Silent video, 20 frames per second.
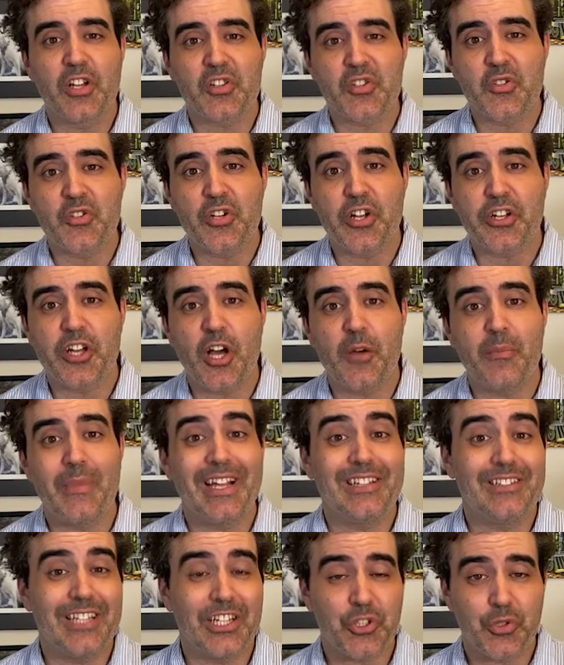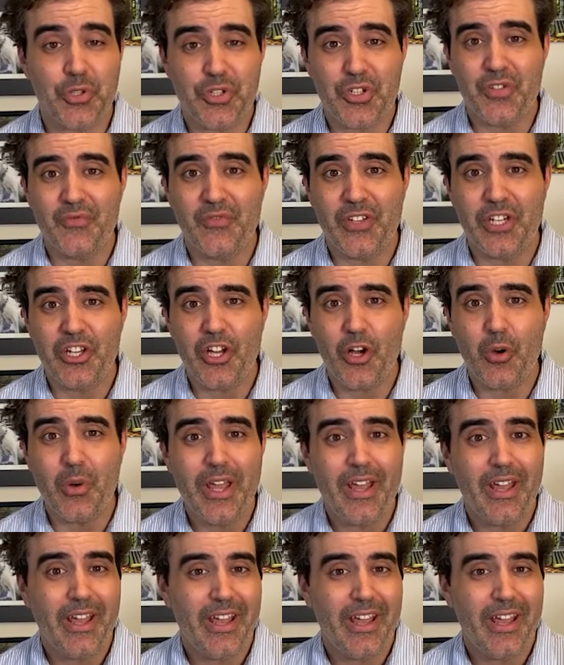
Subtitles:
also check out my electrician video